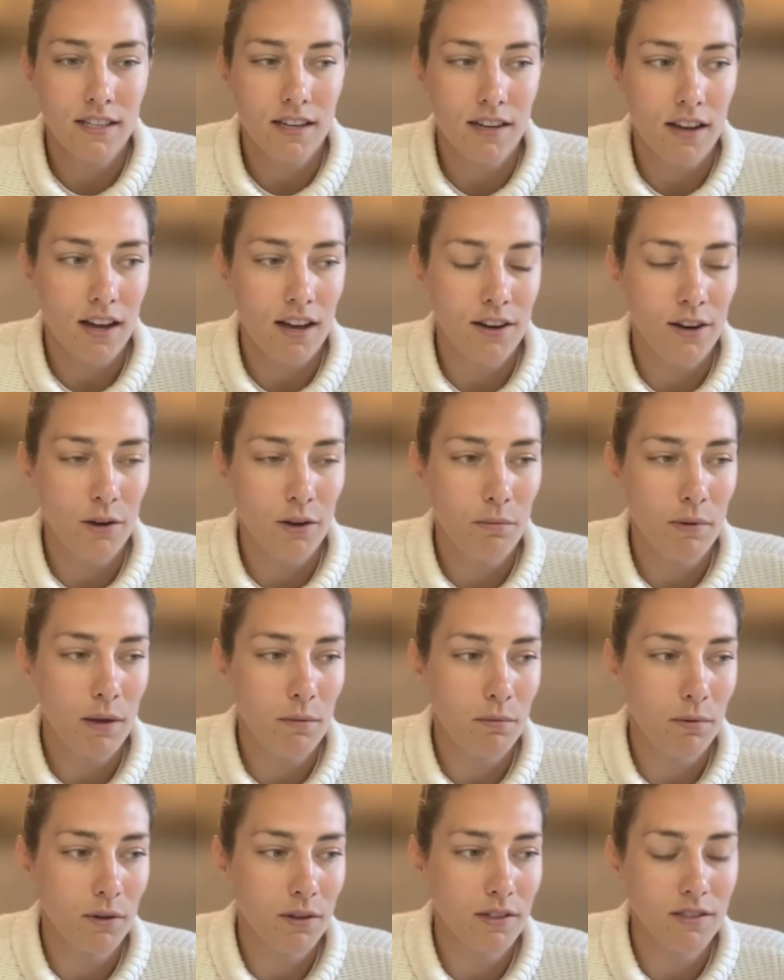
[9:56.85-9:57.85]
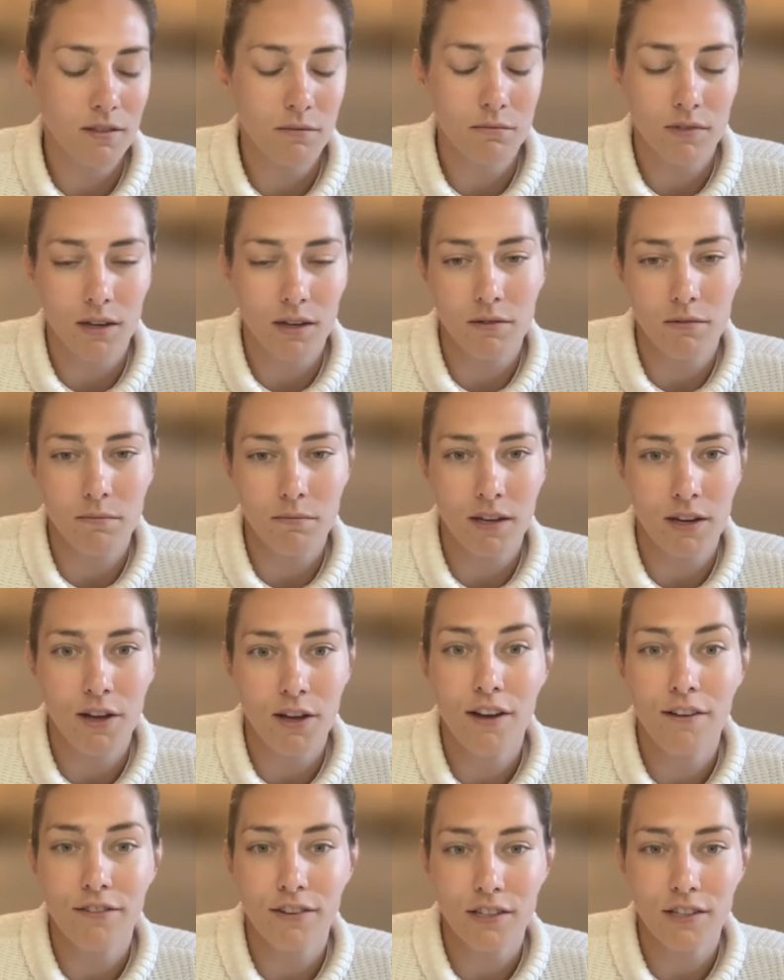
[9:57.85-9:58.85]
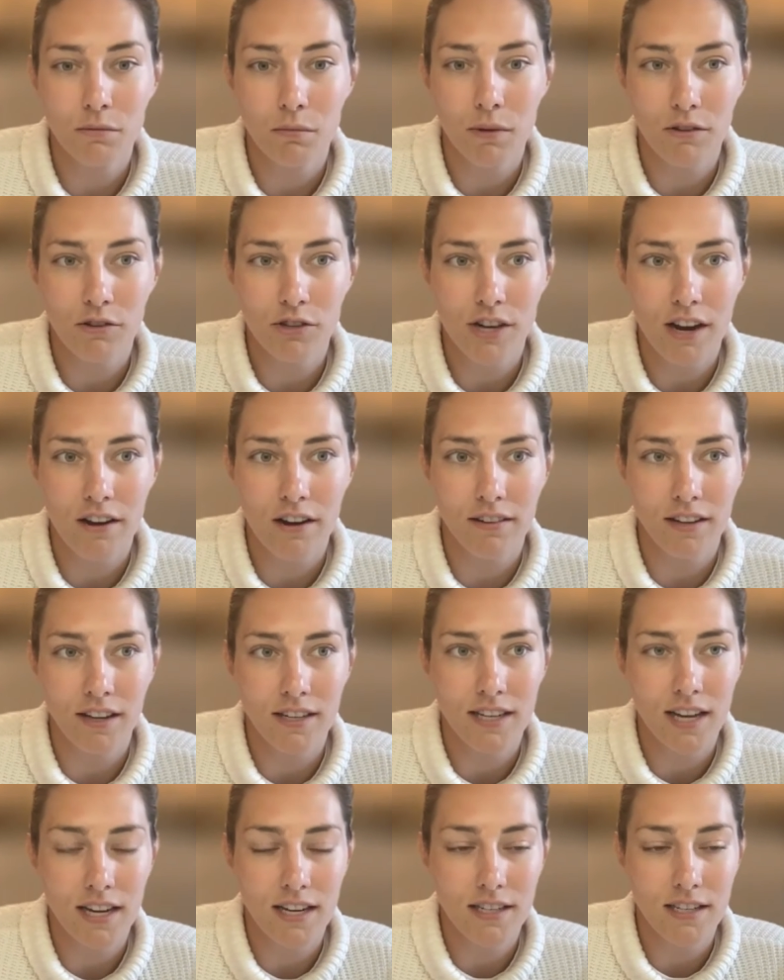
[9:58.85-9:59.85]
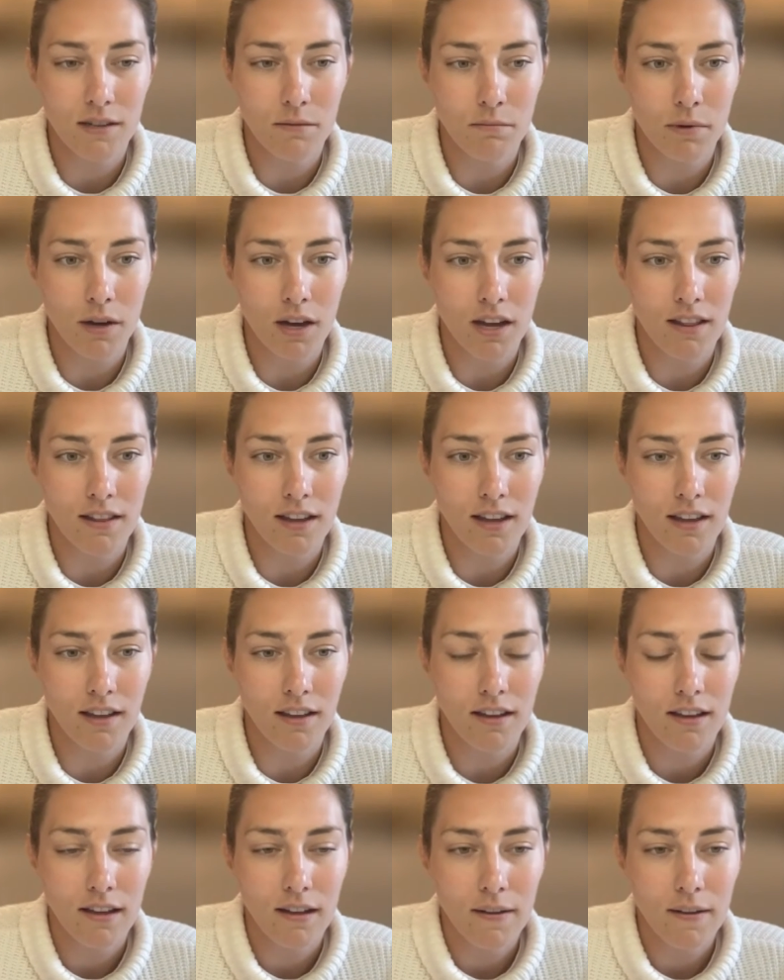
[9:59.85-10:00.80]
I know people can sometimes be nervous about sharing their data, but I think